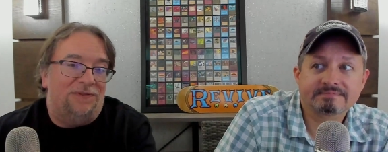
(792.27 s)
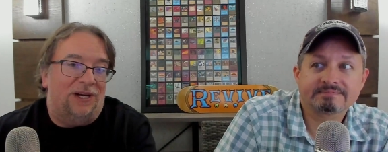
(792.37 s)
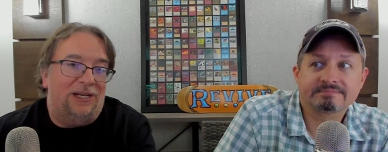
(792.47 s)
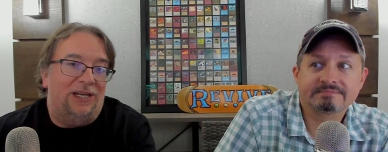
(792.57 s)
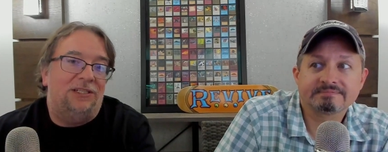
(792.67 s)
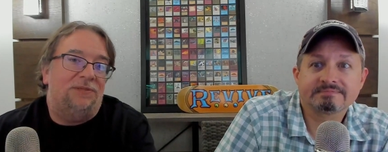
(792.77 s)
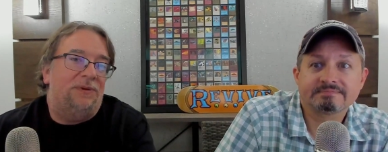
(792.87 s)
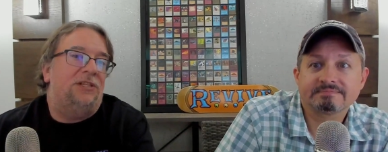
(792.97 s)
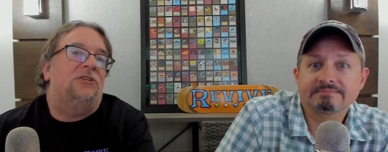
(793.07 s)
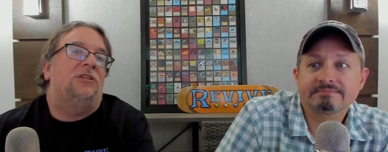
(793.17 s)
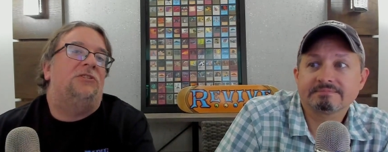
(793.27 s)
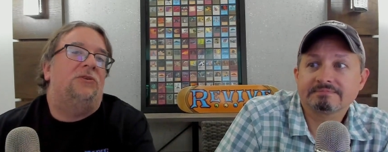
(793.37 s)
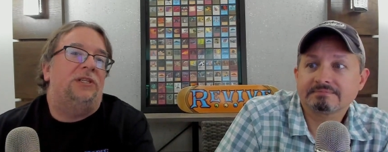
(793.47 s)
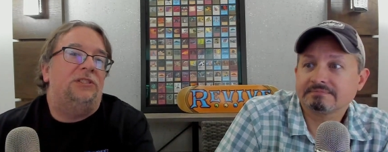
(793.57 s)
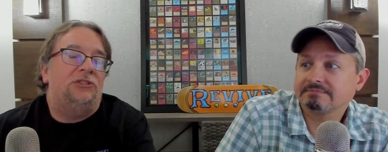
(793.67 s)
Speaker 1: fine. It just means you're
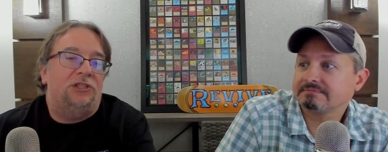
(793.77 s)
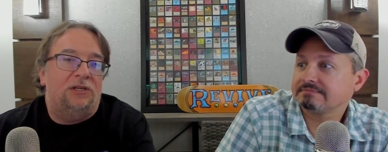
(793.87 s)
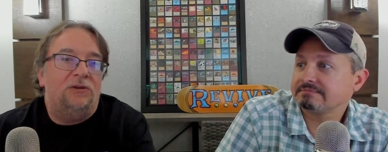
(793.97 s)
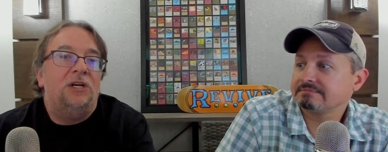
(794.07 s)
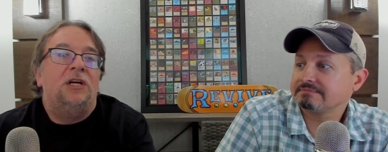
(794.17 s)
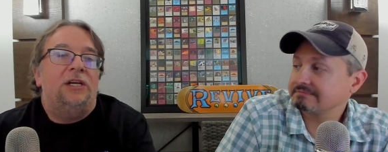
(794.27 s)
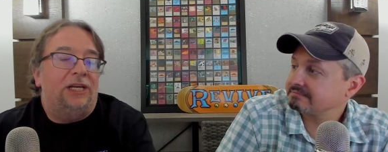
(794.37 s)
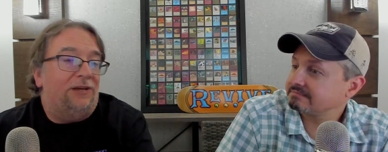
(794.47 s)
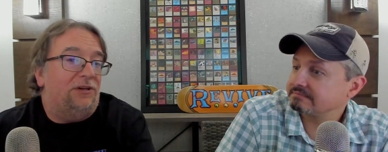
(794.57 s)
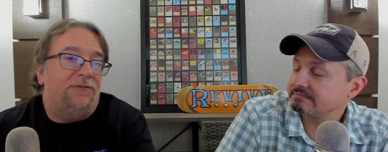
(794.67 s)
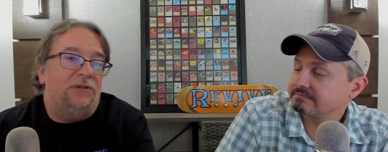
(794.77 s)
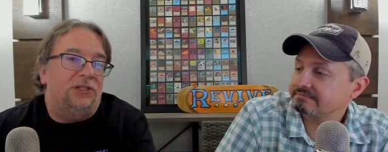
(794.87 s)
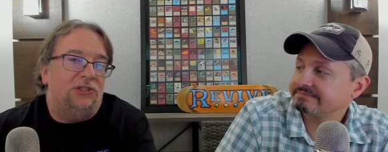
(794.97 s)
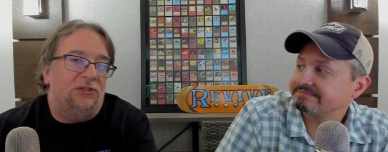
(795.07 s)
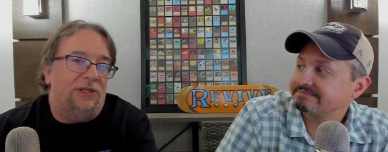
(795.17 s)
enjoying the show. Even if you
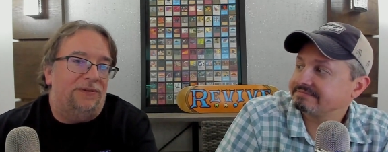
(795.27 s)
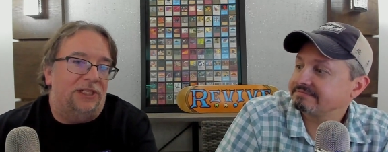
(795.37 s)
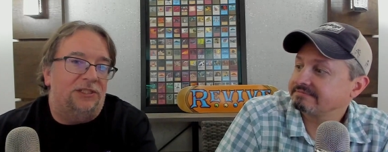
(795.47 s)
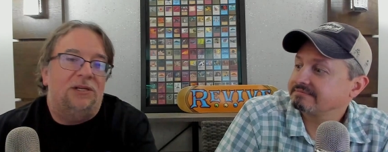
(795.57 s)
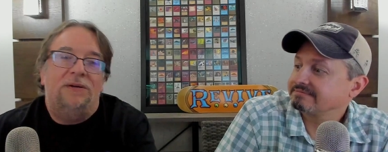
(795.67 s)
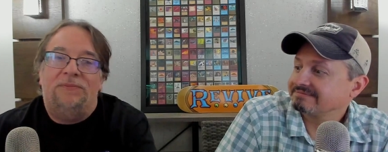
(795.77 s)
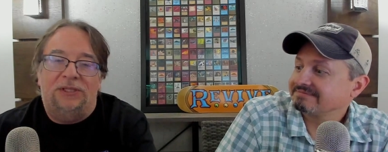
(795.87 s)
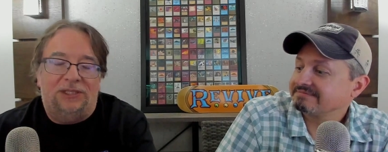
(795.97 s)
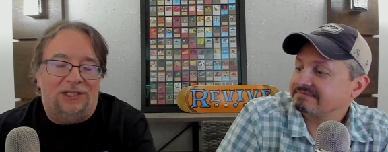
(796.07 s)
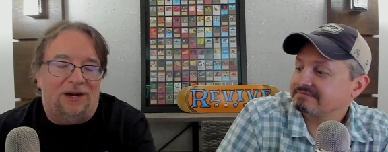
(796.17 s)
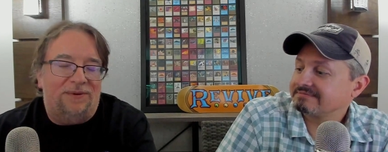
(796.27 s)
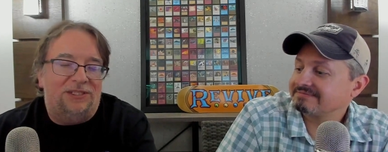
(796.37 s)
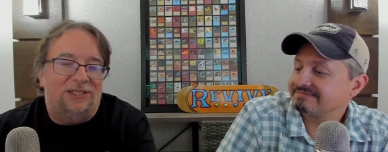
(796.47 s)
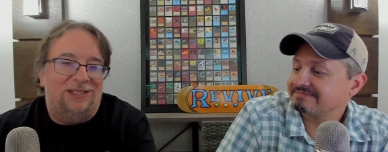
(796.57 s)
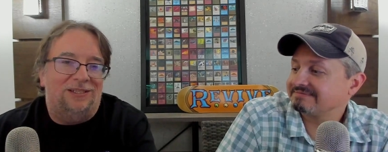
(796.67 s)
disagree with us, put the
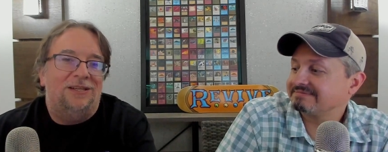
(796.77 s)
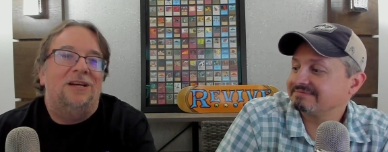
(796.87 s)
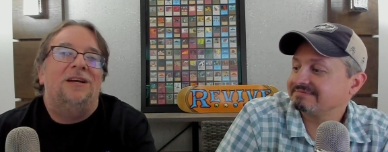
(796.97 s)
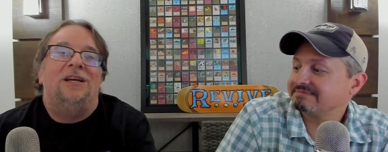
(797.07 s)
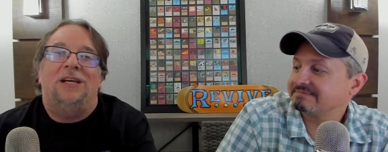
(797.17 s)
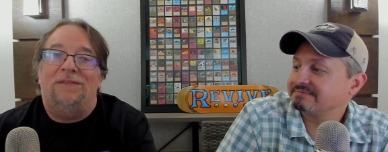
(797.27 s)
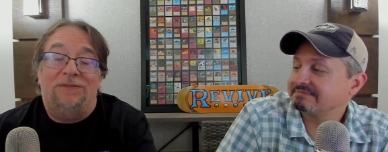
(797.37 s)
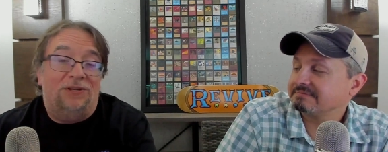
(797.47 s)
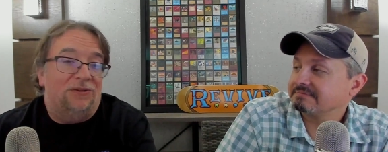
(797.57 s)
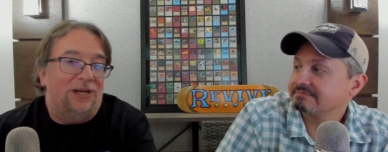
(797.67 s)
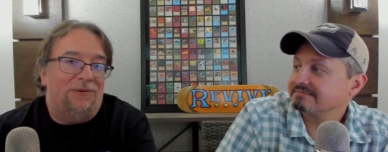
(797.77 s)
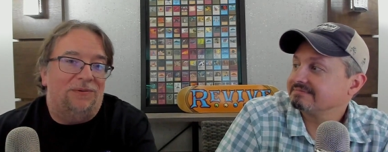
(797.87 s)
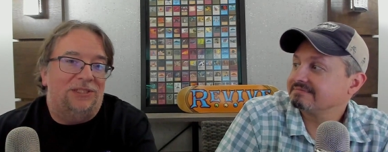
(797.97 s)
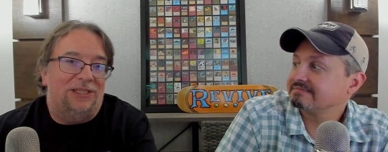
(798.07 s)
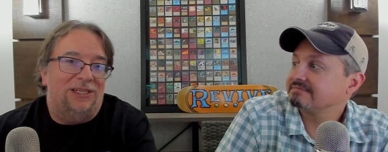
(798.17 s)
comments in. Even if you don't like what
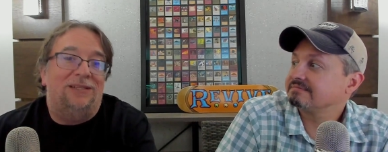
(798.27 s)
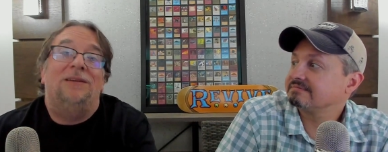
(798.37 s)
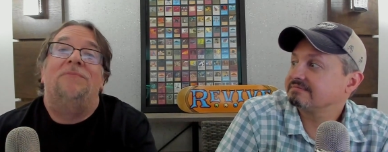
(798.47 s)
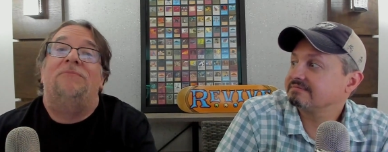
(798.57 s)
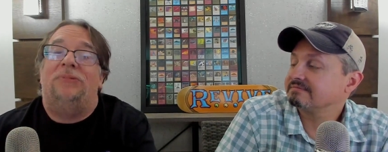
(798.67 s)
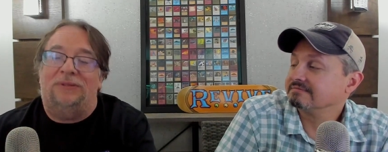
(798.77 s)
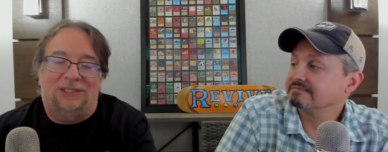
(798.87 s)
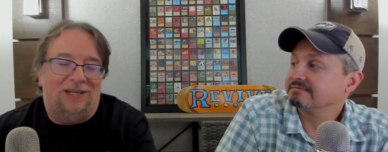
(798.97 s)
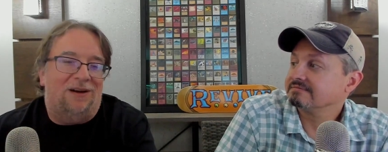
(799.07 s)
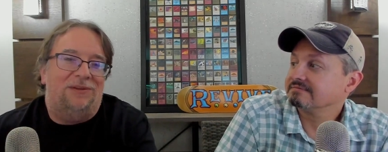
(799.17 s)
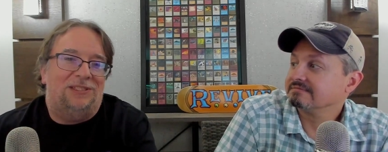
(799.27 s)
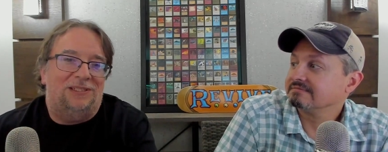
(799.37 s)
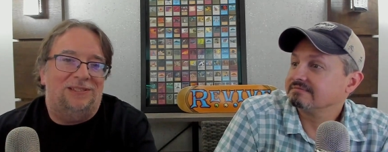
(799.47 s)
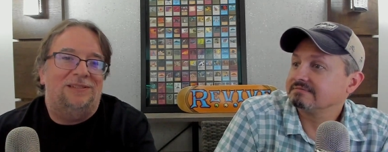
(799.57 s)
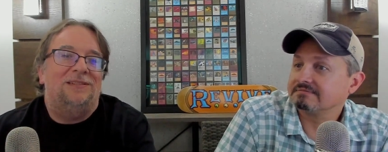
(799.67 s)
we're saying, put the comments
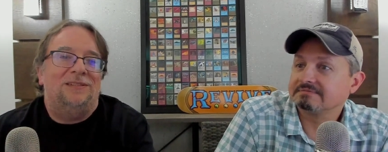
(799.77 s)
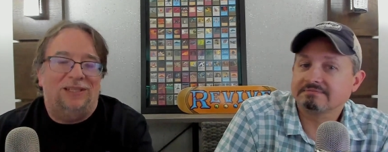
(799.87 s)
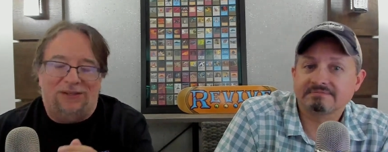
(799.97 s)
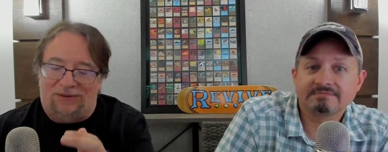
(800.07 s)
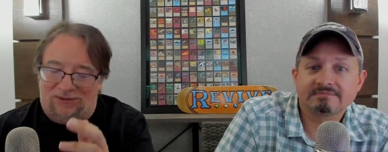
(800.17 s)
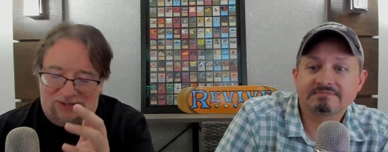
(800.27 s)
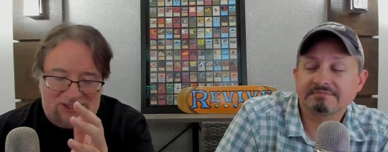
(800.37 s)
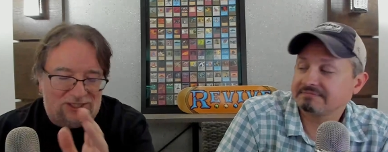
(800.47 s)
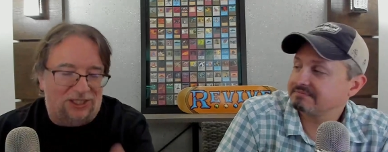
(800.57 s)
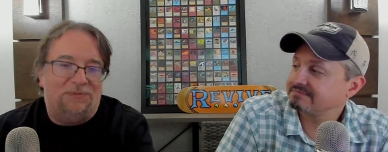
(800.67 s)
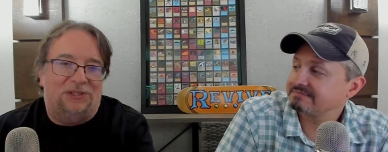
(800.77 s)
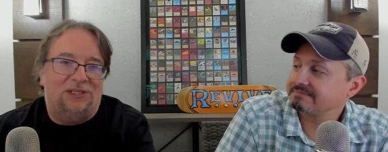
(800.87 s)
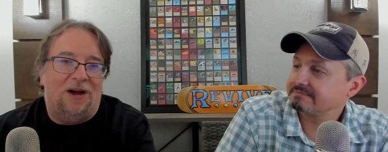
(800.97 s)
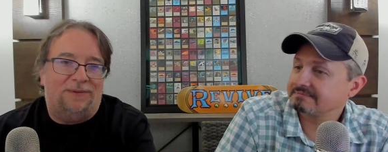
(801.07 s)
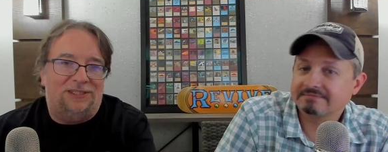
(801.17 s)
in. Just put the
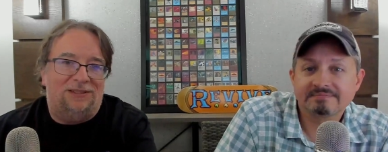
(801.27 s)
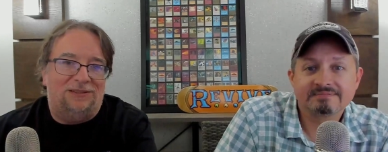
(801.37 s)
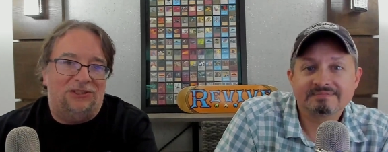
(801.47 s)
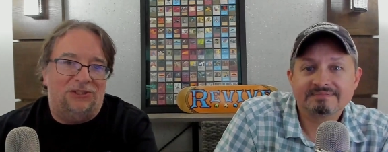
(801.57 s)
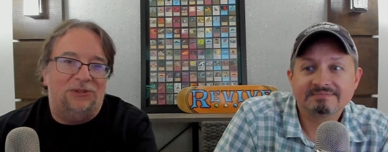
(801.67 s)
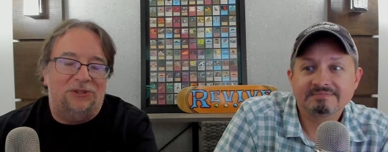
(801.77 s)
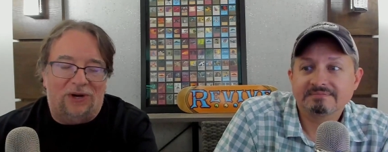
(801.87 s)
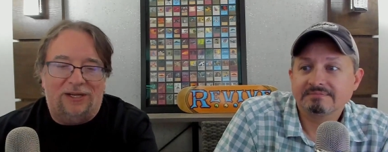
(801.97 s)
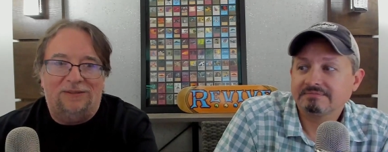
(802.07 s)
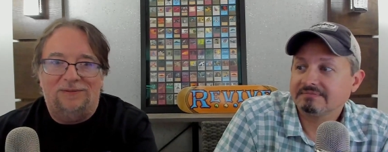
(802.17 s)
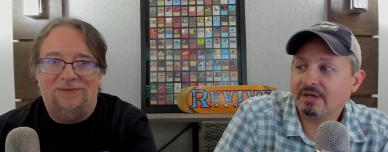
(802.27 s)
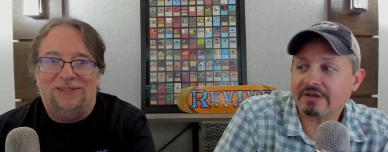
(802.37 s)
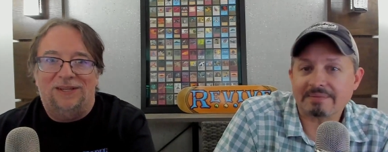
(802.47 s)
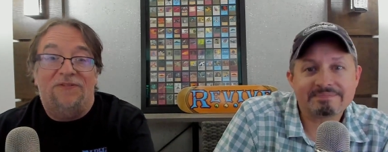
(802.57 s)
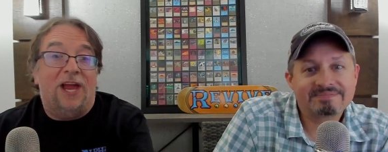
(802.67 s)
comments in. You're doing great.
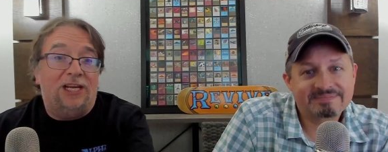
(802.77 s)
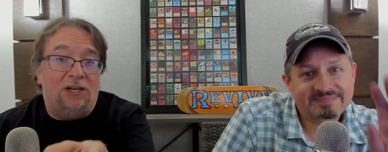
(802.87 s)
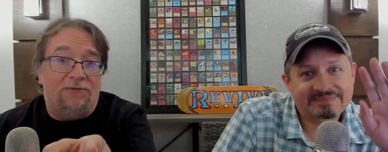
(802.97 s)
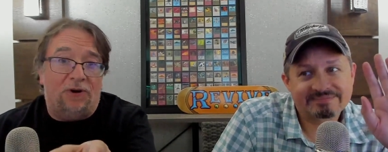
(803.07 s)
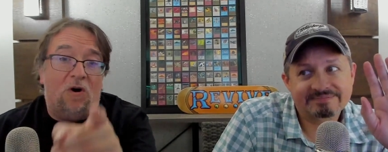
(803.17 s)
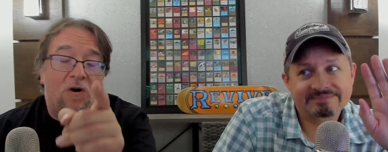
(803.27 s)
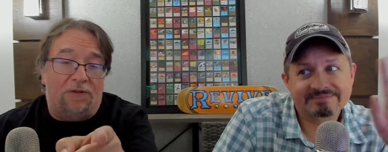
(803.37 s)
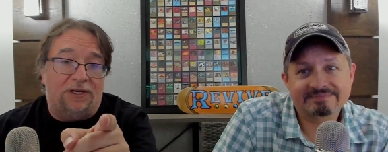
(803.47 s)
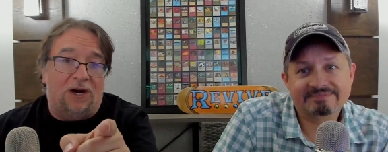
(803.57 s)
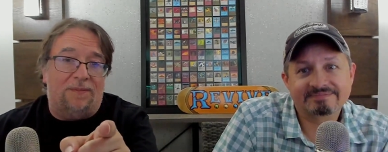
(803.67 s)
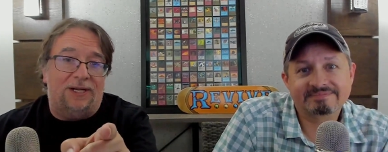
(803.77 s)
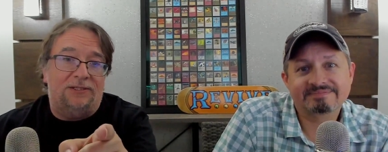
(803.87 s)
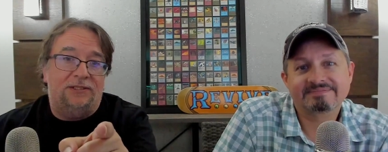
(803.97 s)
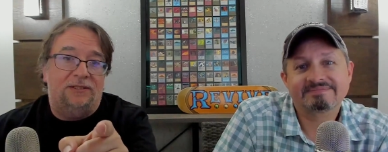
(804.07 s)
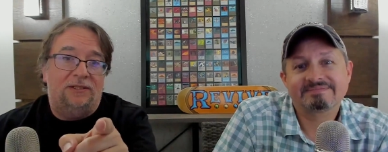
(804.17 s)
Okay. Thank you for the, all the
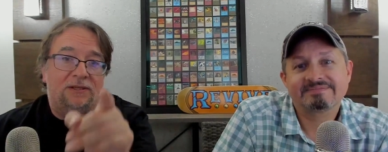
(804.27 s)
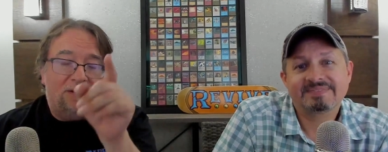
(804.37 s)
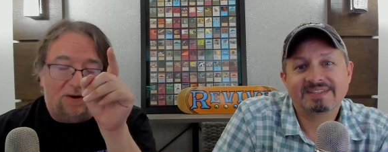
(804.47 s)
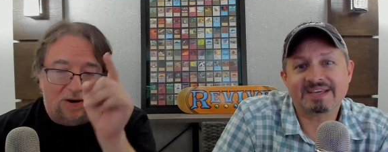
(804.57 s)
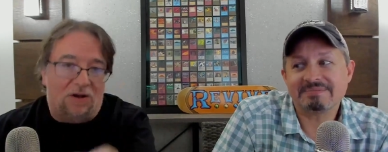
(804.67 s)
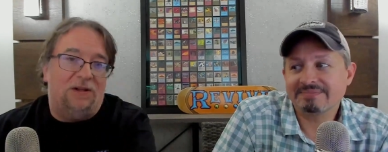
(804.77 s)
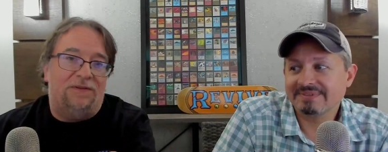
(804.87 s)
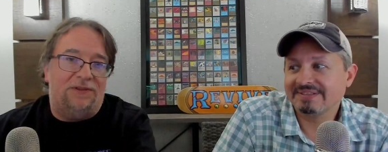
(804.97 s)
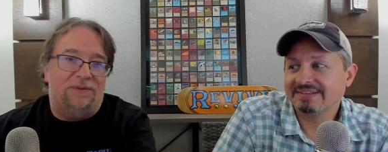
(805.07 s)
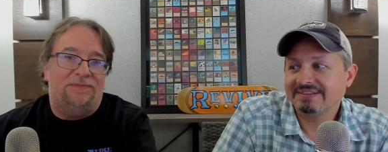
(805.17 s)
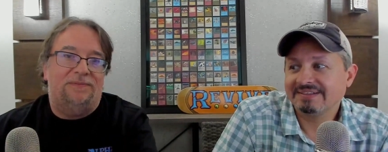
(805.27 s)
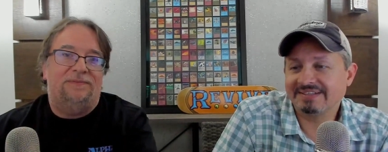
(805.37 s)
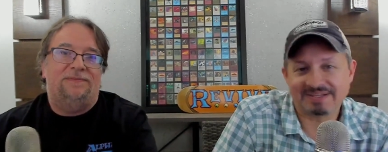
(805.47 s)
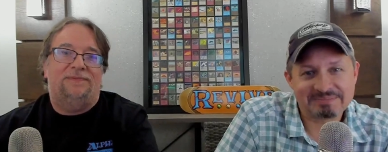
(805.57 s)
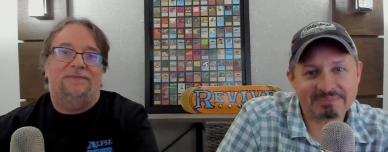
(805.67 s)
comments. Okay. All of them.
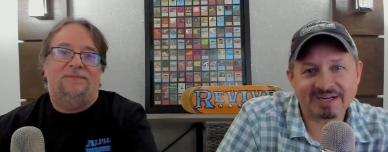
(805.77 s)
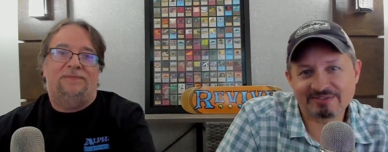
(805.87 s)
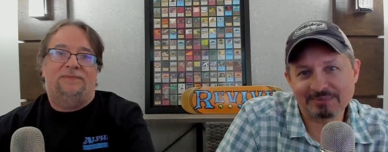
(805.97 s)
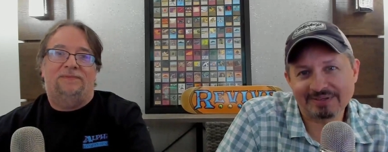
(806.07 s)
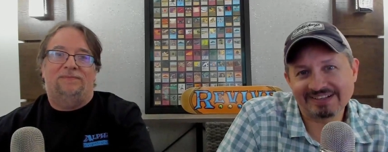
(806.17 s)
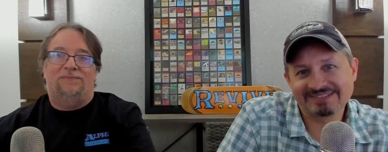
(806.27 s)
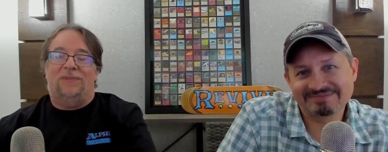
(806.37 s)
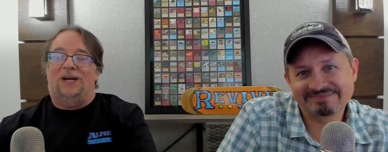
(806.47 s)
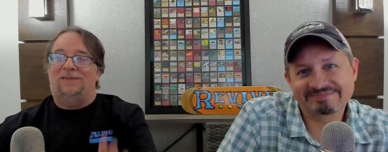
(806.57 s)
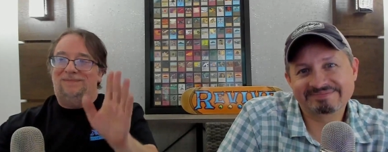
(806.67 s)
Okay. Bye, everybody. Bye.